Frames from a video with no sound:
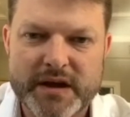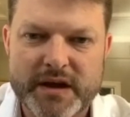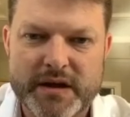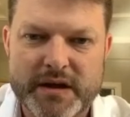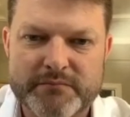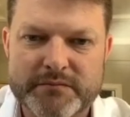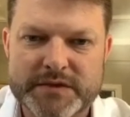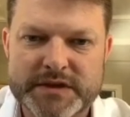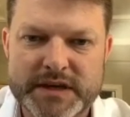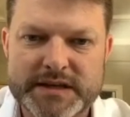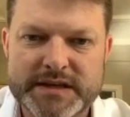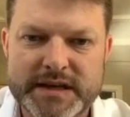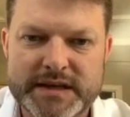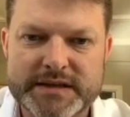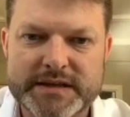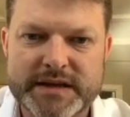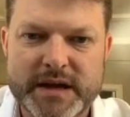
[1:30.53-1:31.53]

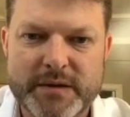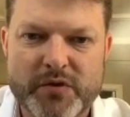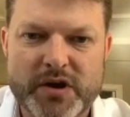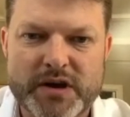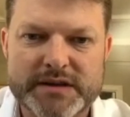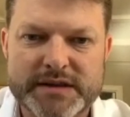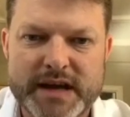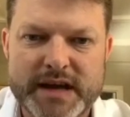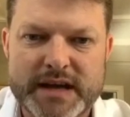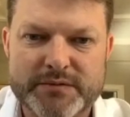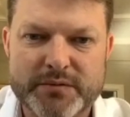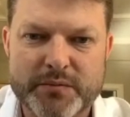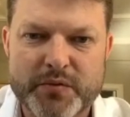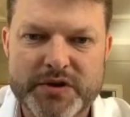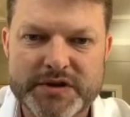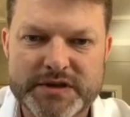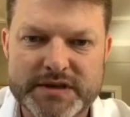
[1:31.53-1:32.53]
CTs and MRI scans
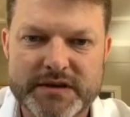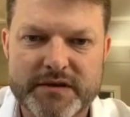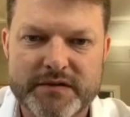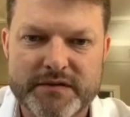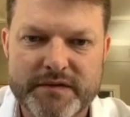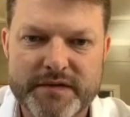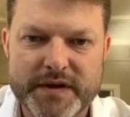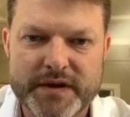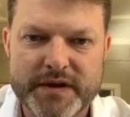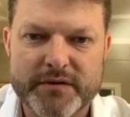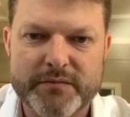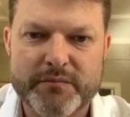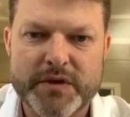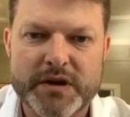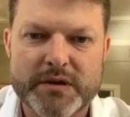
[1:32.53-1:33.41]
were printed on film,